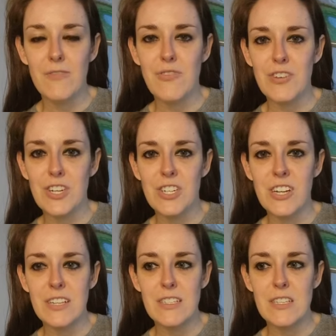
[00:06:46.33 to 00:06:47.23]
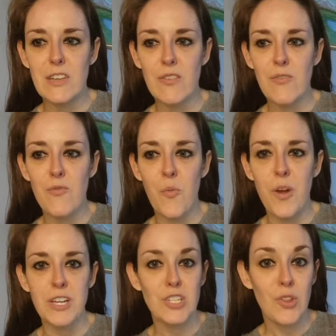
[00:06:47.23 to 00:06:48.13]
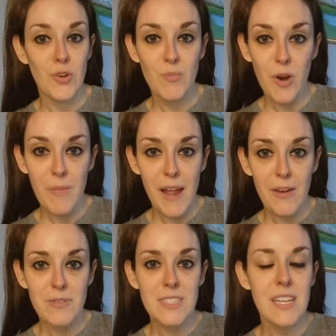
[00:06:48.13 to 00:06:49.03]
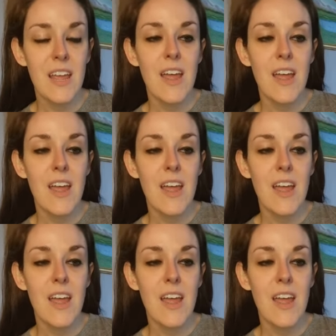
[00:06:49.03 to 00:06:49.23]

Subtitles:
traditions you've wanted to learn more about,